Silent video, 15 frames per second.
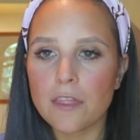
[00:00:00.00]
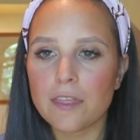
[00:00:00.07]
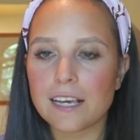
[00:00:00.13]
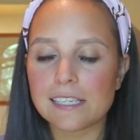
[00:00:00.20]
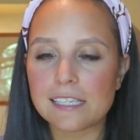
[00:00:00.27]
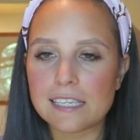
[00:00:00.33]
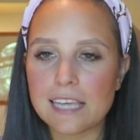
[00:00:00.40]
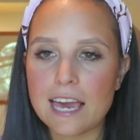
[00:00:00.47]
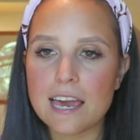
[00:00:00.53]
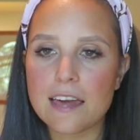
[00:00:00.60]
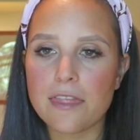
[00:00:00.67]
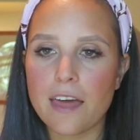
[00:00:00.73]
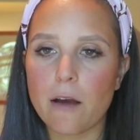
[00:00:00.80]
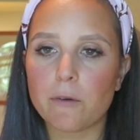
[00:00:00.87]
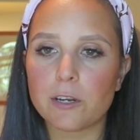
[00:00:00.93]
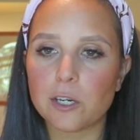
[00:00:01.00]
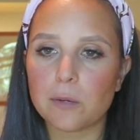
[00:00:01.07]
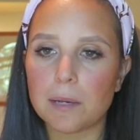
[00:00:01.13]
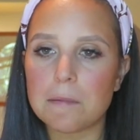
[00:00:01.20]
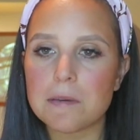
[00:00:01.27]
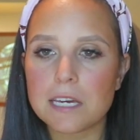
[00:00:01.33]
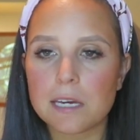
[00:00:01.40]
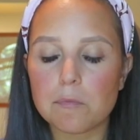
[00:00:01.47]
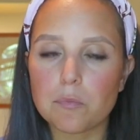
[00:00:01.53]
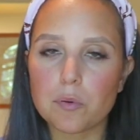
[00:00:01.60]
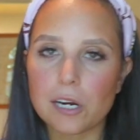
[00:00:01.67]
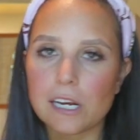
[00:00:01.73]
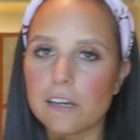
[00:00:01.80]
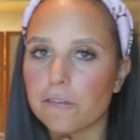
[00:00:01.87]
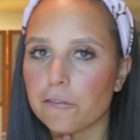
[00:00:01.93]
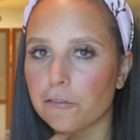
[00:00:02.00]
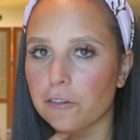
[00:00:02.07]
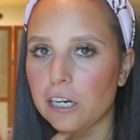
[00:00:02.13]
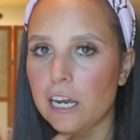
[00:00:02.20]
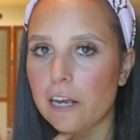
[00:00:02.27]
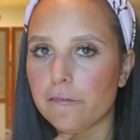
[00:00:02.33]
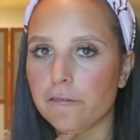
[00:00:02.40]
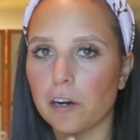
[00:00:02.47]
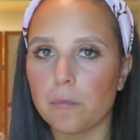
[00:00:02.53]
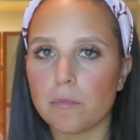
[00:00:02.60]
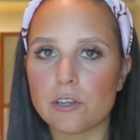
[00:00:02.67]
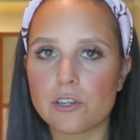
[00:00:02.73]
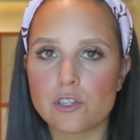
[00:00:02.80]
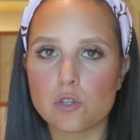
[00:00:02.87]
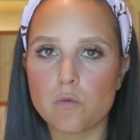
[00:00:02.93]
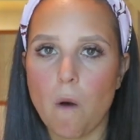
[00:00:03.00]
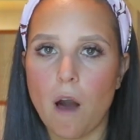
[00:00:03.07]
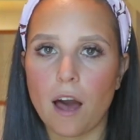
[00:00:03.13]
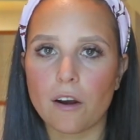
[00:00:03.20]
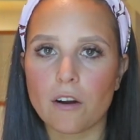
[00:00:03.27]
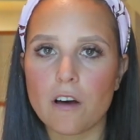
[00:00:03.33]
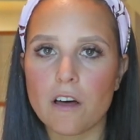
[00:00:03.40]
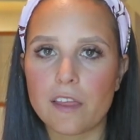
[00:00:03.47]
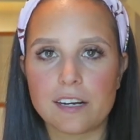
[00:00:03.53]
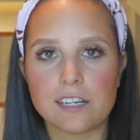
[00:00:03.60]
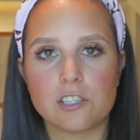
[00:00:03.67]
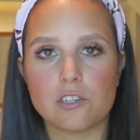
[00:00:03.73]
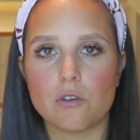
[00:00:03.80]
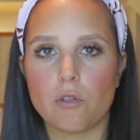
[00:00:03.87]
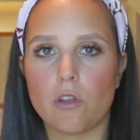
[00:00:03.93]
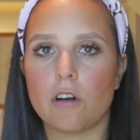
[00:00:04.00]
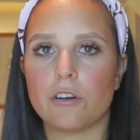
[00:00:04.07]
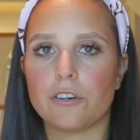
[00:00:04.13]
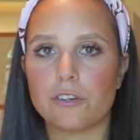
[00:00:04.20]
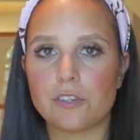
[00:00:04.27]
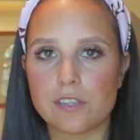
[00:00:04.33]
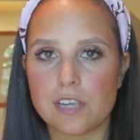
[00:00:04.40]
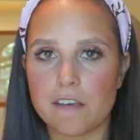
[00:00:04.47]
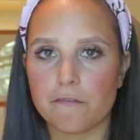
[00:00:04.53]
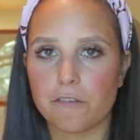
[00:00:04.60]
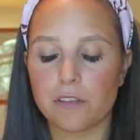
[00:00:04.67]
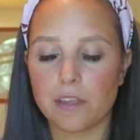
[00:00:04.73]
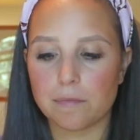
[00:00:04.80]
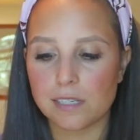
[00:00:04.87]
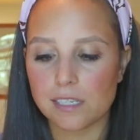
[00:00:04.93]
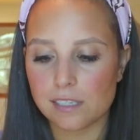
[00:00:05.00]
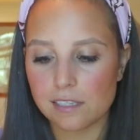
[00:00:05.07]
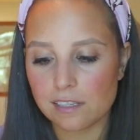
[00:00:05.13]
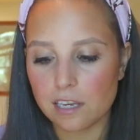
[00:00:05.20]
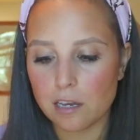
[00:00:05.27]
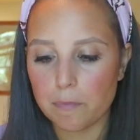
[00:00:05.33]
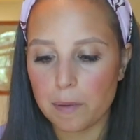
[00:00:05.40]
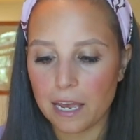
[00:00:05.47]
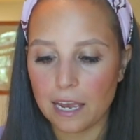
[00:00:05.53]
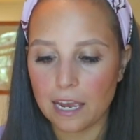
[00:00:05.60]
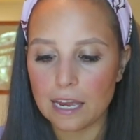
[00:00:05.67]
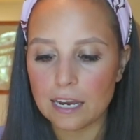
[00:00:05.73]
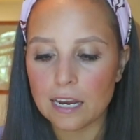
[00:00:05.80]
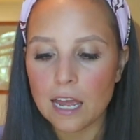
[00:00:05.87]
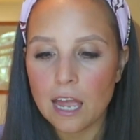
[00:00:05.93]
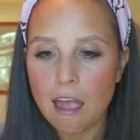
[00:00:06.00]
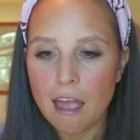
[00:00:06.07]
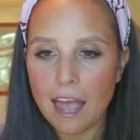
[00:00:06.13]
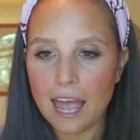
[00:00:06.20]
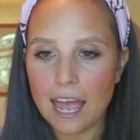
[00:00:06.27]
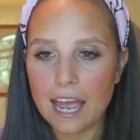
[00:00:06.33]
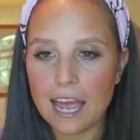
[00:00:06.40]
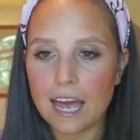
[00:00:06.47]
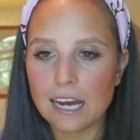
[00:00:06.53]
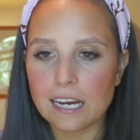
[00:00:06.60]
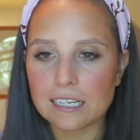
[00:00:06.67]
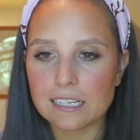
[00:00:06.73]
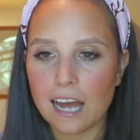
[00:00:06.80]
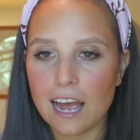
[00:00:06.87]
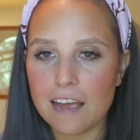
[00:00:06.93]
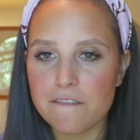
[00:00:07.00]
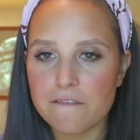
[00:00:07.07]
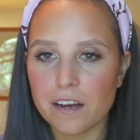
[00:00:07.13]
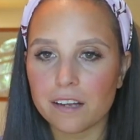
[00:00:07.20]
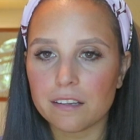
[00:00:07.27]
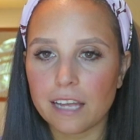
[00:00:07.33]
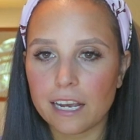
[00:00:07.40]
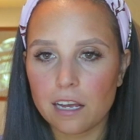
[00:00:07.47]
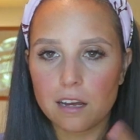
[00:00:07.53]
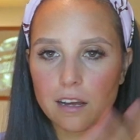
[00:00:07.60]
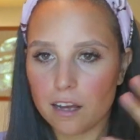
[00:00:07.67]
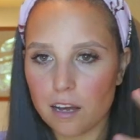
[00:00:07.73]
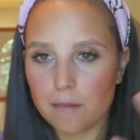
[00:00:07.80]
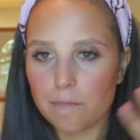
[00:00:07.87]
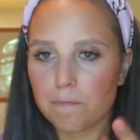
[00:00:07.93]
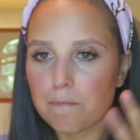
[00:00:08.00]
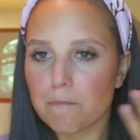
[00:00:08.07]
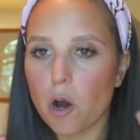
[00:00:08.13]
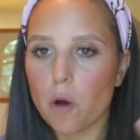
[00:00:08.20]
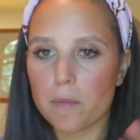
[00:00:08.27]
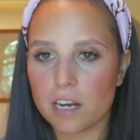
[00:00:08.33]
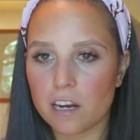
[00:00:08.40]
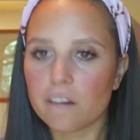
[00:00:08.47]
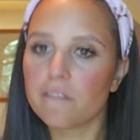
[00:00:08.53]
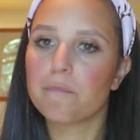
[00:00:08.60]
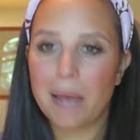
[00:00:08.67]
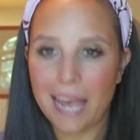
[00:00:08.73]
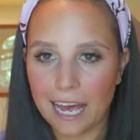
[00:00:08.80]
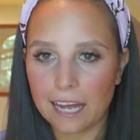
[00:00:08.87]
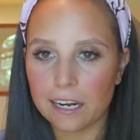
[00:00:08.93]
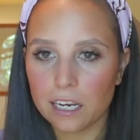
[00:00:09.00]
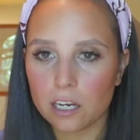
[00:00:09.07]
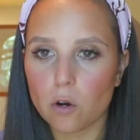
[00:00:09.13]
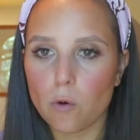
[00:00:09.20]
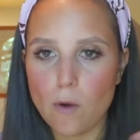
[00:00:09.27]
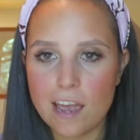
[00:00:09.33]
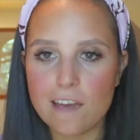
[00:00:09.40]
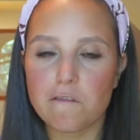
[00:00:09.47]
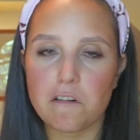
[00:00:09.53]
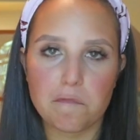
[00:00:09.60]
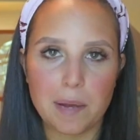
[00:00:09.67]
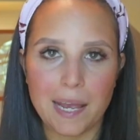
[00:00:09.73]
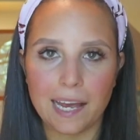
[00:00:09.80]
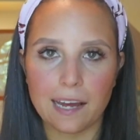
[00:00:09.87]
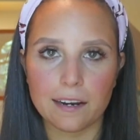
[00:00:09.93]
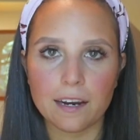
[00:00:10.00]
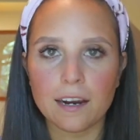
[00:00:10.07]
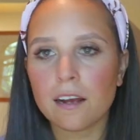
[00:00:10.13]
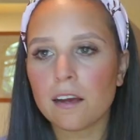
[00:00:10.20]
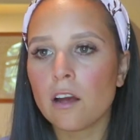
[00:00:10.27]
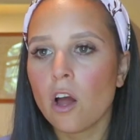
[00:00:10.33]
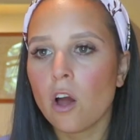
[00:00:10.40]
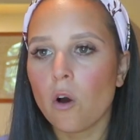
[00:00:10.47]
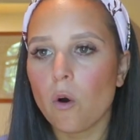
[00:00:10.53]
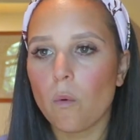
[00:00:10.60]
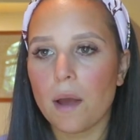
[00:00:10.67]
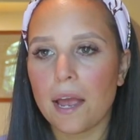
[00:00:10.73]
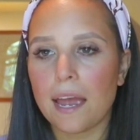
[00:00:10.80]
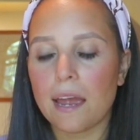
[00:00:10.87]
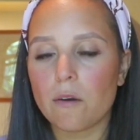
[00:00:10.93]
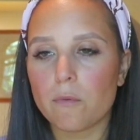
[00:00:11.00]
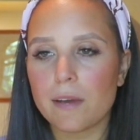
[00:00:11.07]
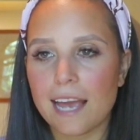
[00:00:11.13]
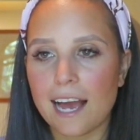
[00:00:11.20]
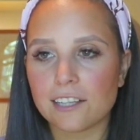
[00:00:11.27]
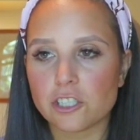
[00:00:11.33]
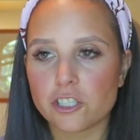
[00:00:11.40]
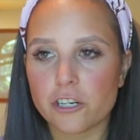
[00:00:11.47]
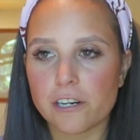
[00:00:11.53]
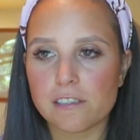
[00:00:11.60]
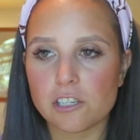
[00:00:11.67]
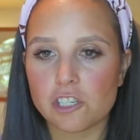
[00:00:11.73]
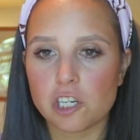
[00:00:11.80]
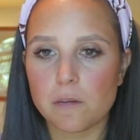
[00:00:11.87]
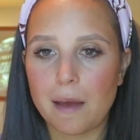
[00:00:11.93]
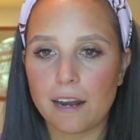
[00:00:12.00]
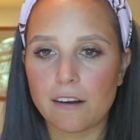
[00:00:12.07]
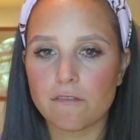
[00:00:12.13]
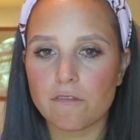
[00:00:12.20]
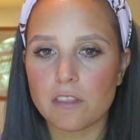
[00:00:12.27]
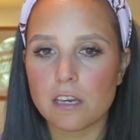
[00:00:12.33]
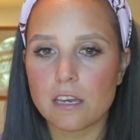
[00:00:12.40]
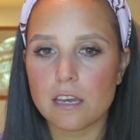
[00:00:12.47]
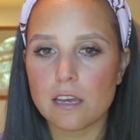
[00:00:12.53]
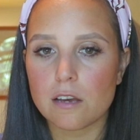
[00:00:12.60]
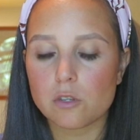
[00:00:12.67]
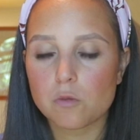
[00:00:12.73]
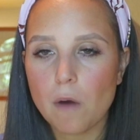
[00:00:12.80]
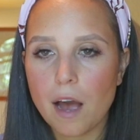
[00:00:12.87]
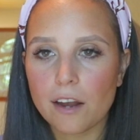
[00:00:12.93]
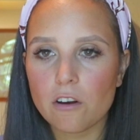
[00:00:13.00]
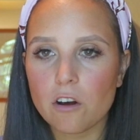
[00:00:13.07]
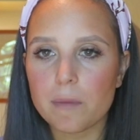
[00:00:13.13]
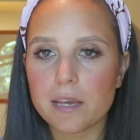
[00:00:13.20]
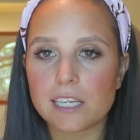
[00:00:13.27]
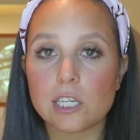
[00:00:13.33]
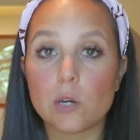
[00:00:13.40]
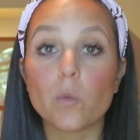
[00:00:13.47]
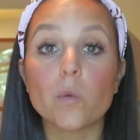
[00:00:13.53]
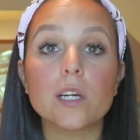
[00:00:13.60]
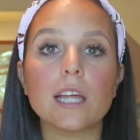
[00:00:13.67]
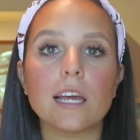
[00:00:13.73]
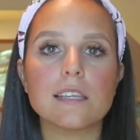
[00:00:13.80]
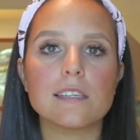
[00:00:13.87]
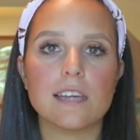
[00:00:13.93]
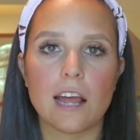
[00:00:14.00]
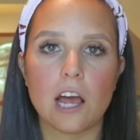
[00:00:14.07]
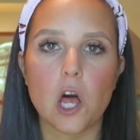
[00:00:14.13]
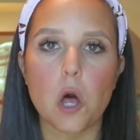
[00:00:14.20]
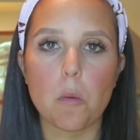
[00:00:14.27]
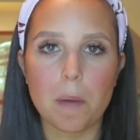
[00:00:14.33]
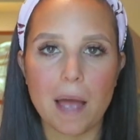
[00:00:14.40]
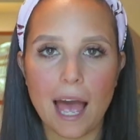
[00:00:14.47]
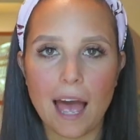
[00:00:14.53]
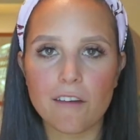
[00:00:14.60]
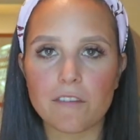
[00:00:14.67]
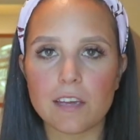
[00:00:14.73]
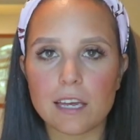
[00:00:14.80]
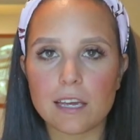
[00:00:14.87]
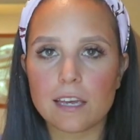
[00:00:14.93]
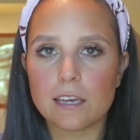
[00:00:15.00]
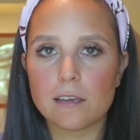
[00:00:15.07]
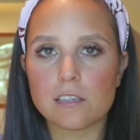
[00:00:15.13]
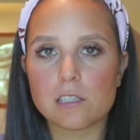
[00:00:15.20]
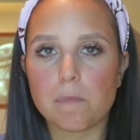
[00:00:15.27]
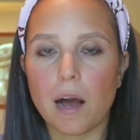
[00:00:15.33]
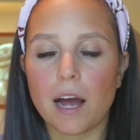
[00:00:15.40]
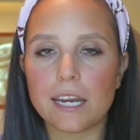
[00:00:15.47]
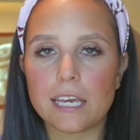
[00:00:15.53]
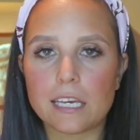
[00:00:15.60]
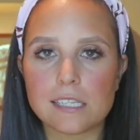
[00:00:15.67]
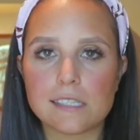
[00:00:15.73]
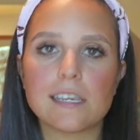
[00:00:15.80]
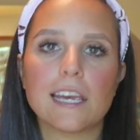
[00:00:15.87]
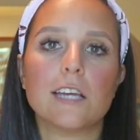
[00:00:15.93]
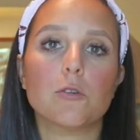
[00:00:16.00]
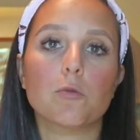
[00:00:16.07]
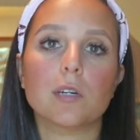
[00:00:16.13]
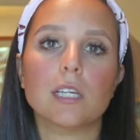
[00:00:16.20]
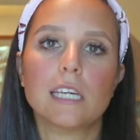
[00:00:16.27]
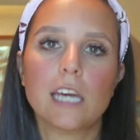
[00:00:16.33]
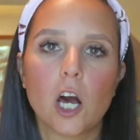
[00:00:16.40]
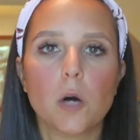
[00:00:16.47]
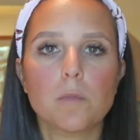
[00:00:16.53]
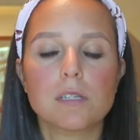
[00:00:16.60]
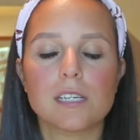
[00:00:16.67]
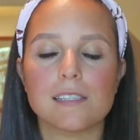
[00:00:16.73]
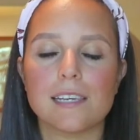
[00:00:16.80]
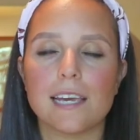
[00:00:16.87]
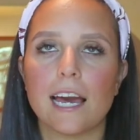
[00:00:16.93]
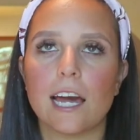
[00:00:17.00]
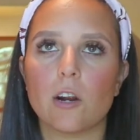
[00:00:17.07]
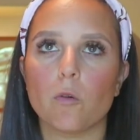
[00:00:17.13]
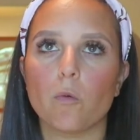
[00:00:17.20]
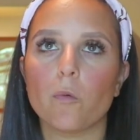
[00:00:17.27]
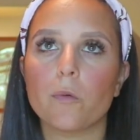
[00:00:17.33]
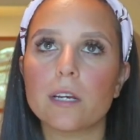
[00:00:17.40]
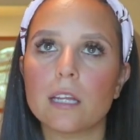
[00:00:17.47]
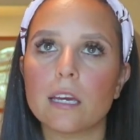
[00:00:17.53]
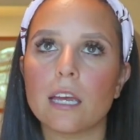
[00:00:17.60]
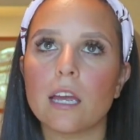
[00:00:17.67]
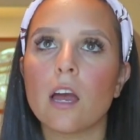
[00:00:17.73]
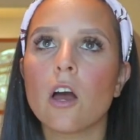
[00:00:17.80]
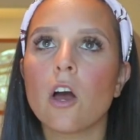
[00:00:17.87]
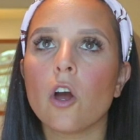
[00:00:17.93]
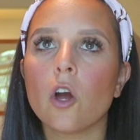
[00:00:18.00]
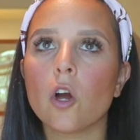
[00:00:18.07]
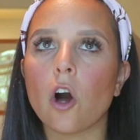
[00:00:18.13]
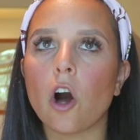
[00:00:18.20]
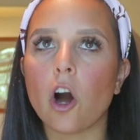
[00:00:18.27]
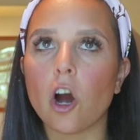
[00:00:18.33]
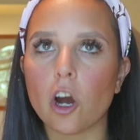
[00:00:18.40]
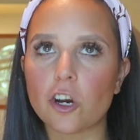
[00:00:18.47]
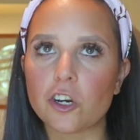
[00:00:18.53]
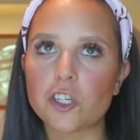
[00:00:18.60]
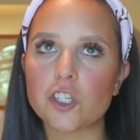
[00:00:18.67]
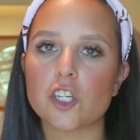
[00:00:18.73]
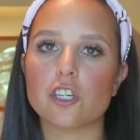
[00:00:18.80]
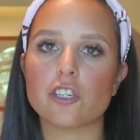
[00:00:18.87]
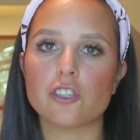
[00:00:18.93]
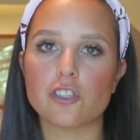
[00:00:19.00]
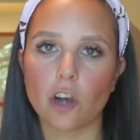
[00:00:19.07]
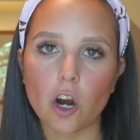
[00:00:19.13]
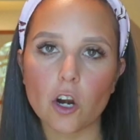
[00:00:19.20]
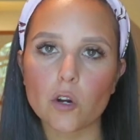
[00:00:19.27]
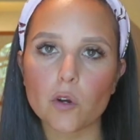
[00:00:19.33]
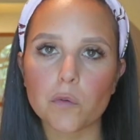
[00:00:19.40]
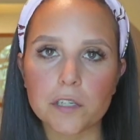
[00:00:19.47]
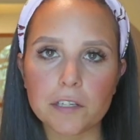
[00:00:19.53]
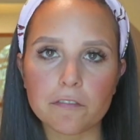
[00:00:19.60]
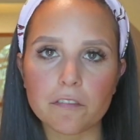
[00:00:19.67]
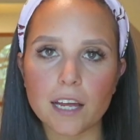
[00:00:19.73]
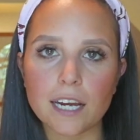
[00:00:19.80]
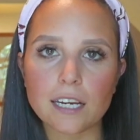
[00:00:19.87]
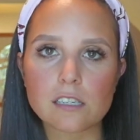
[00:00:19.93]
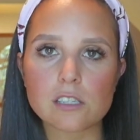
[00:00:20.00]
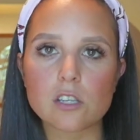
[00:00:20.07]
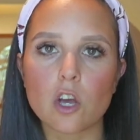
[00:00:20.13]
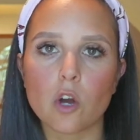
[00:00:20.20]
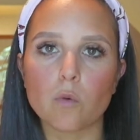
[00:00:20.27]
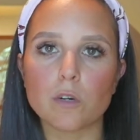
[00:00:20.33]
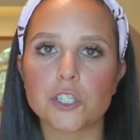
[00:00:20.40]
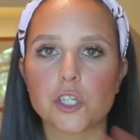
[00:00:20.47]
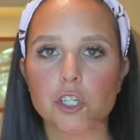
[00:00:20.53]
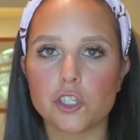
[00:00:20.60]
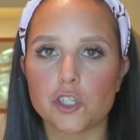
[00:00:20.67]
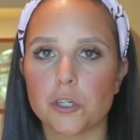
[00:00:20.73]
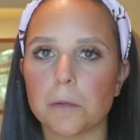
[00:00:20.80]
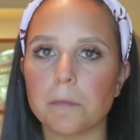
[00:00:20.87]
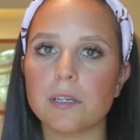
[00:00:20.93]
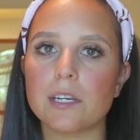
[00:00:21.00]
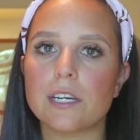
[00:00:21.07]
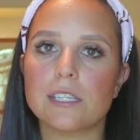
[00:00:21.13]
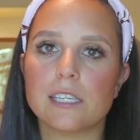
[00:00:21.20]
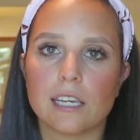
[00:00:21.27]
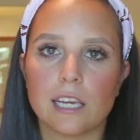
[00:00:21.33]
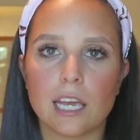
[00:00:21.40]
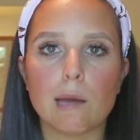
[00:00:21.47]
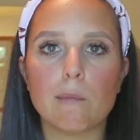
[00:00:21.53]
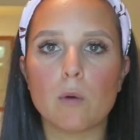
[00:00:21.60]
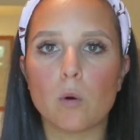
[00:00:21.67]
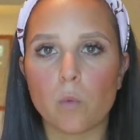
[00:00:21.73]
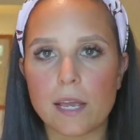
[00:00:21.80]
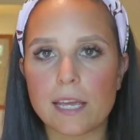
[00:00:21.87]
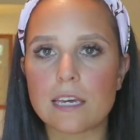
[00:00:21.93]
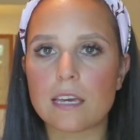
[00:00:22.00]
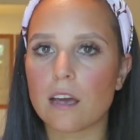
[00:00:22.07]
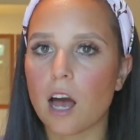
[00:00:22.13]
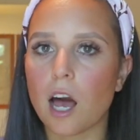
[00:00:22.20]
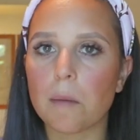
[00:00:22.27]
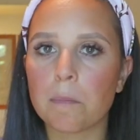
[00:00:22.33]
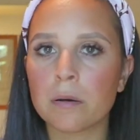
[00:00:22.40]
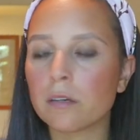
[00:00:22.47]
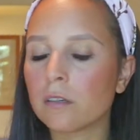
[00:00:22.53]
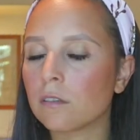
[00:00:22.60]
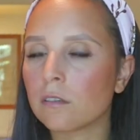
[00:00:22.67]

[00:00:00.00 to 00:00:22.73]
They say that when your baby can break free from the swaddle that it's no longer safe for them to sleep in and I felt like a, a moment of panic, a wave of panic when we had to transition him out of the swaddle because it really did help. Having his body contained really helped because he had a really harsh startle reflex, which contributed to him waking up